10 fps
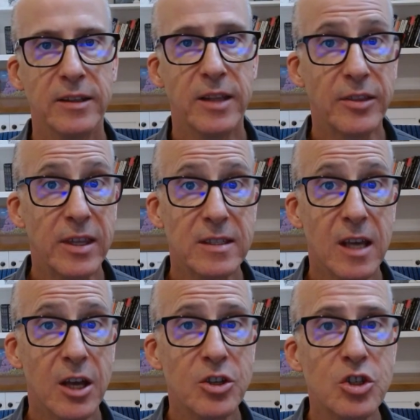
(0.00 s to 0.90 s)
that this
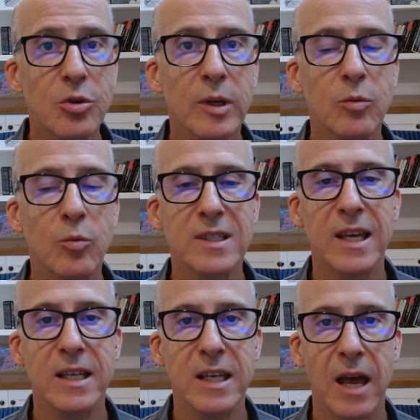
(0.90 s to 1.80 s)
undoing was
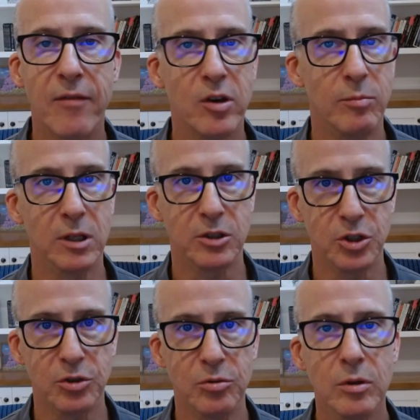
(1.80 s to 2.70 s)
inevitable
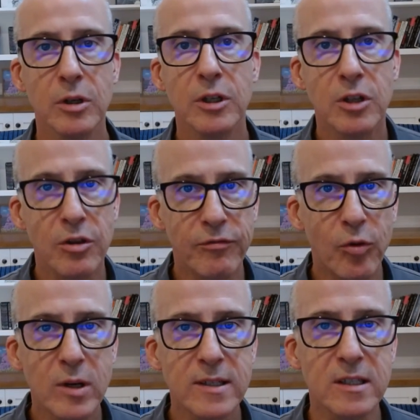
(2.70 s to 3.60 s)
due to the
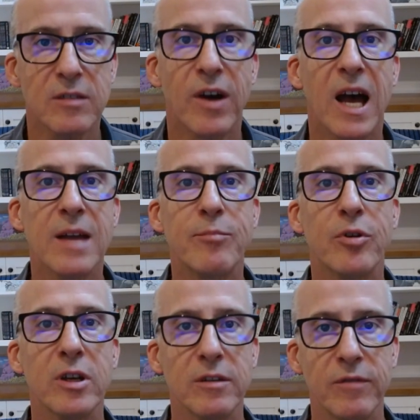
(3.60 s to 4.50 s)
forces of
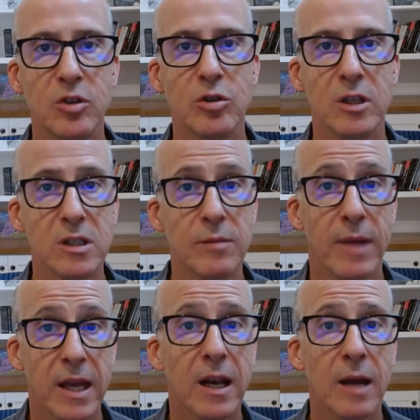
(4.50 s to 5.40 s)
hyper-individualism
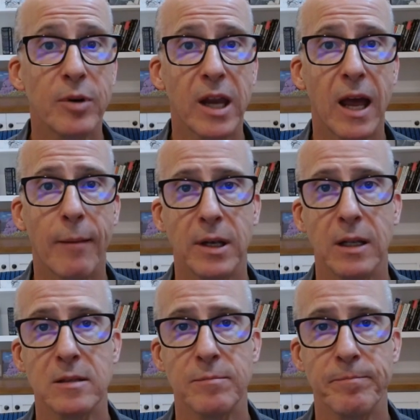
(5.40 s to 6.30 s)
and
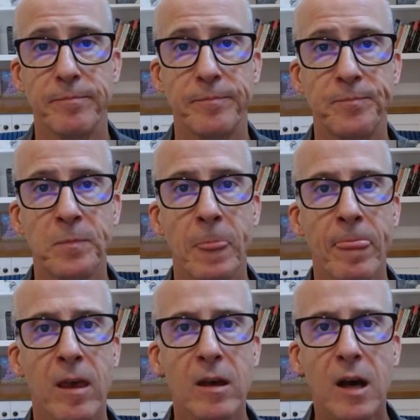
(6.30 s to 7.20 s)
hyper-capitalism.
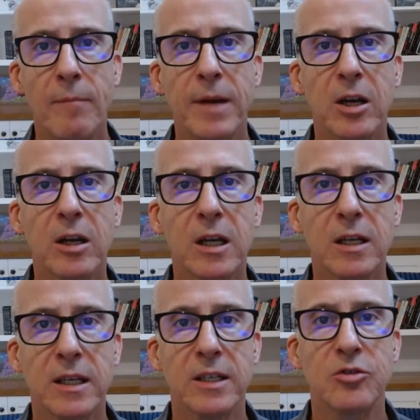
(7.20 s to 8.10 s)
America
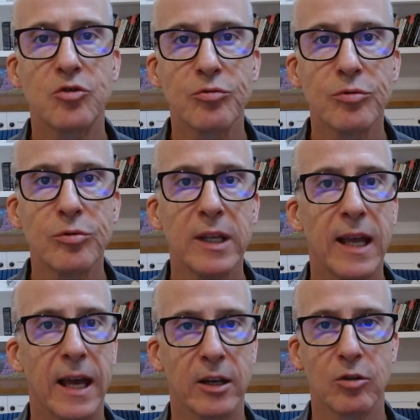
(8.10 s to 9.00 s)
is
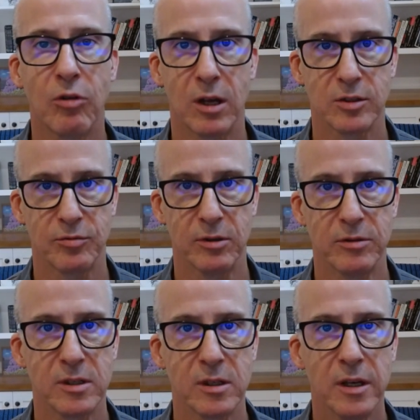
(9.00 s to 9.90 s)
truly at a
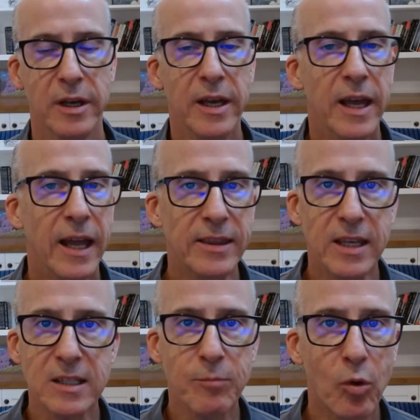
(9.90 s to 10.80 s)
crossroads. At
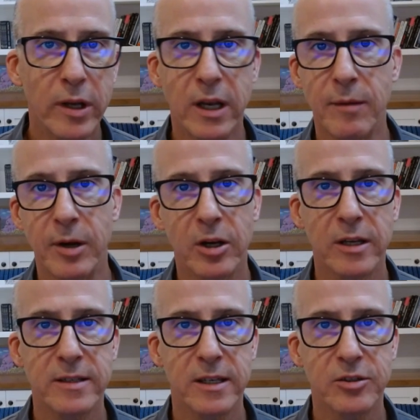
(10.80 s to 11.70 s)
this point in
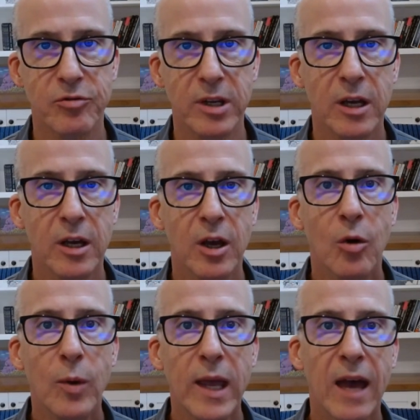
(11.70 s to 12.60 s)
America's history,
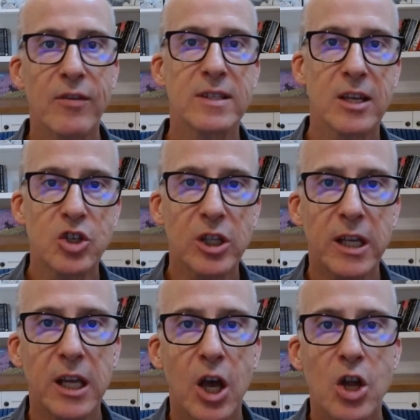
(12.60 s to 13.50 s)
we have
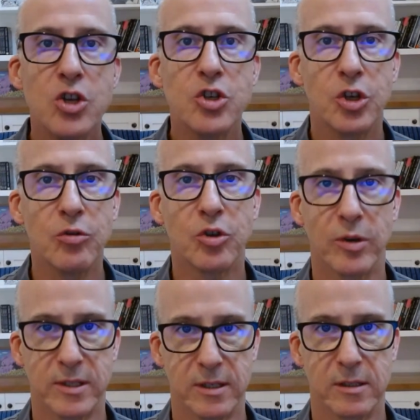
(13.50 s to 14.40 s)
essentially two
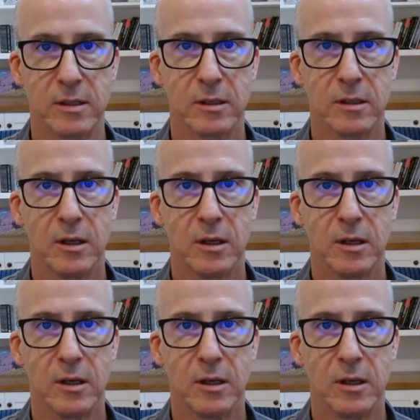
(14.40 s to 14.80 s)
choices.